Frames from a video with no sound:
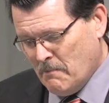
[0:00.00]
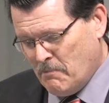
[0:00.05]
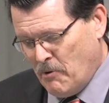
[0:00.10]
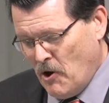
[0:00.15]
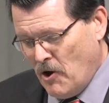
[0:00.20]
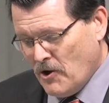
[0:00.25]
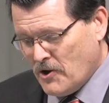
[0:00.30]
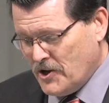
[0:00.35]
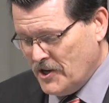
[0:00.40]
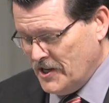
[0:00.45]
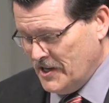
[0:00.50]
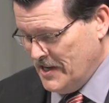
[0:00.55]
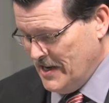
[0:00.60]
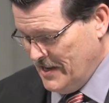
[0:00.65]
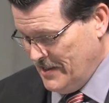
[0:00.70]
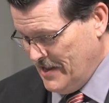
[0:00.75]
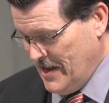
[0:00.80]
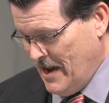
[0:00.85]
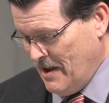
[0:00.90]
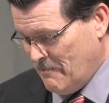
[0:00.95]
Paul could have
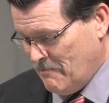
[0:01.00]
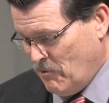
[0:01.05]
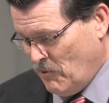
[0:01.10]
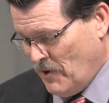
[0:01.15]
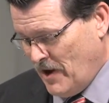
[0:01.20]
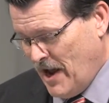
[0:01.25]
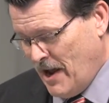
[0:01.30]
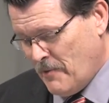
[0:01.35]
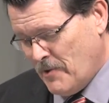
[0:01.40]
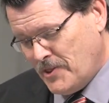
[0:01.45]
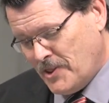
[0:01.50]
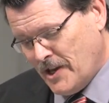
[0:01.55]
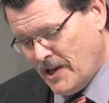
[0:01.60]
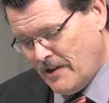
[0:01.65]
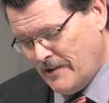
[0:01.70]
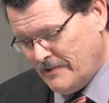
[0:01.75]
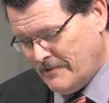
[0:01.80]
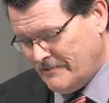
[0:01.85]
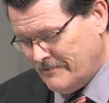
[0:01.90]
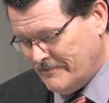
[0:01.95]
done that. And boy, I would
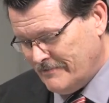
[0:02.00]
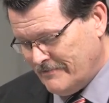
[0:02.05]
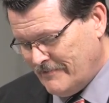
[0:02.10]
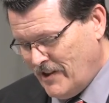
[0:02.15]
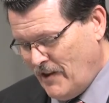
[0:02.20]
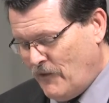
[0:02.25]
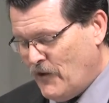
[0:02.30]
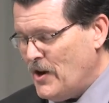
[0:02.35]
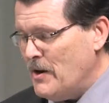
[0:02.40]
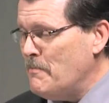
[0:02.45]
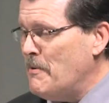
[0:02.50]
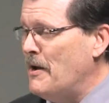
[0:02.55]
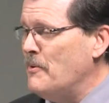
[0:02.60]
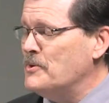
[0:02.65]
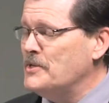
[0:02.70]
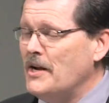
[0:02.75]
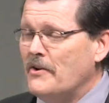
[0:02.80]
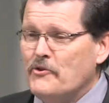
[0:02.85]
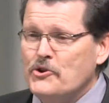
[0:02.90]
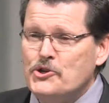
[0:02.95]
think if anybody
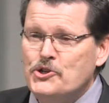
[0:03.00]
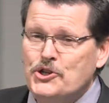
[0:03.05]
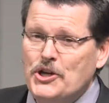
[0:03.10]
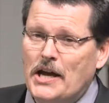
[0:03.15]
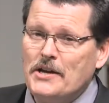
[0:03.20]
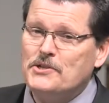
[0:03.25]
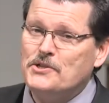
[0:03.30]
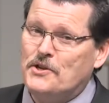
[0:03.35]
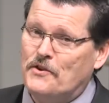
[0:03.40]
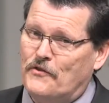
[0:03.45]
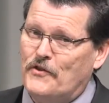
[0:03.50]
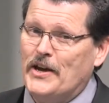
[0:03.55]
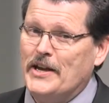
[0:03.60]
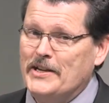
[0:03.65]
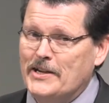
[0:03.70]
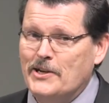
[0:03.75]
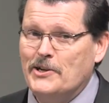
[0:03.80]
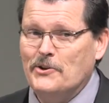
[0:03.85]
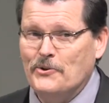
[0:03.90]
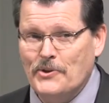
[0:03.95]
was ever
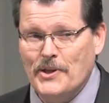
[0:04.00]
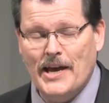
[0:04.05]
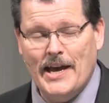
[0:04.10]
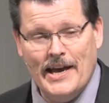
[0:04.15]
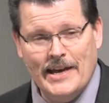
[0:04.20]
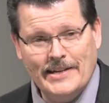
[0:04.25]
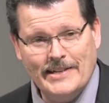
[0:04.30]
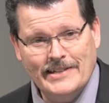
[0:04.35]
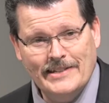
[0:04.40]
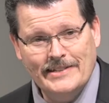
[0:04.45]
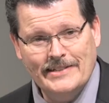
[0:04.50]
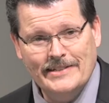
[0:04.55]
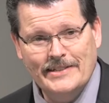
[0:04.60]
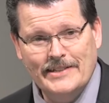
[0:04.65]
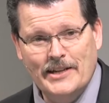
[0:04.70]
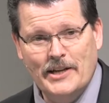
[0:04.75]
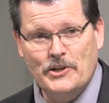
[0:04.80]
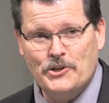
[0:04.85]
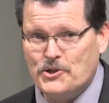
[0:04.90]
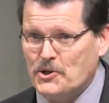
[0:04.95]
justified to do that,
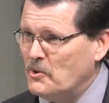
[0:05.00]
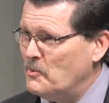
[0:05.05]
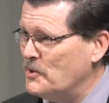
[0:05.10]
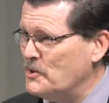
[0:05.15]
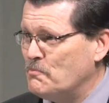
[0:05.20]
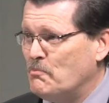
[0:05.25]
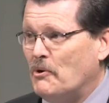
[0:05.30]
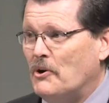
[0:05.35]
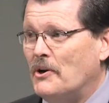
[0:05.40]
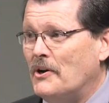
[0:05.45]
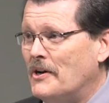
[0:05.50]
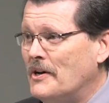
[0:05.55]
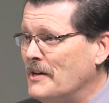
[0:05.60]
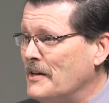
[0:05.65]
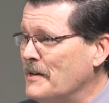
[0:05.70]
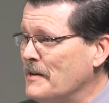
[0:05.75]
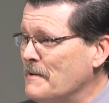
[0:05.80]
it sure was Paul.